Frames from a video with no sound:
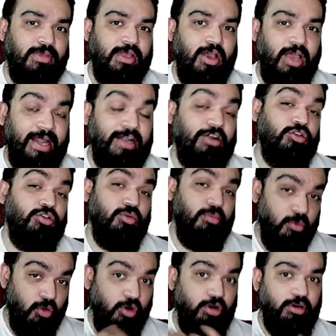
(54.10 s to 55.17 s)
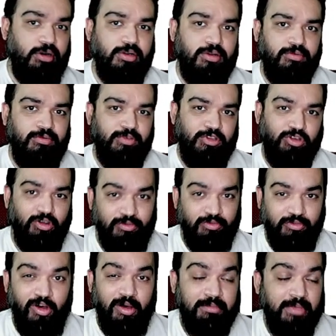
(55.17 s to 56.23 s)
and do more with your
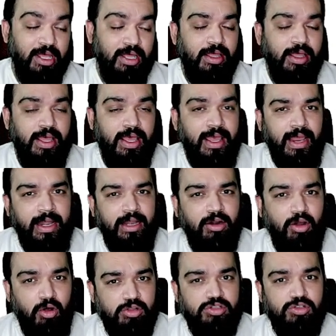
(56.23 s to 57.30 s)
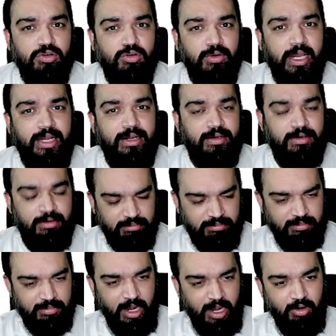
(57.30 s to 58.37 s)
form, and also look at
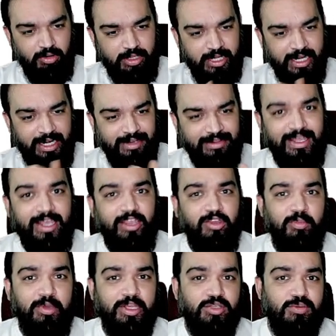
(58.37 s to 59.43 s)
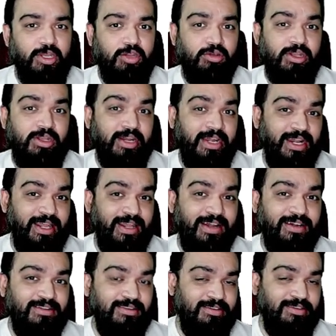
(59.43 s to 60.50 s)
how to create a thank you page where you can
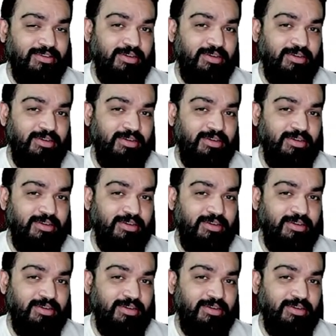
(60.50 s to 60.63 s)
redirect the